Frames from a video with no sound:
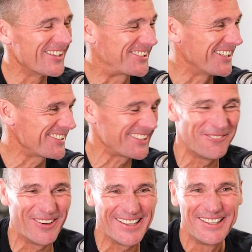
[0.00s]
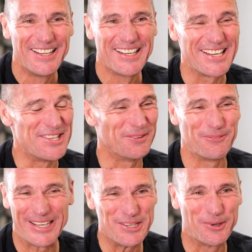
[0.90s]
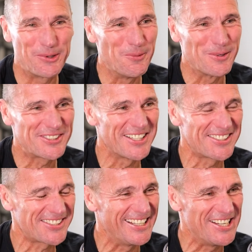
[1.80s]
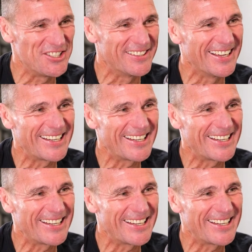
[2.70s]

can you recall what sort of sledging they're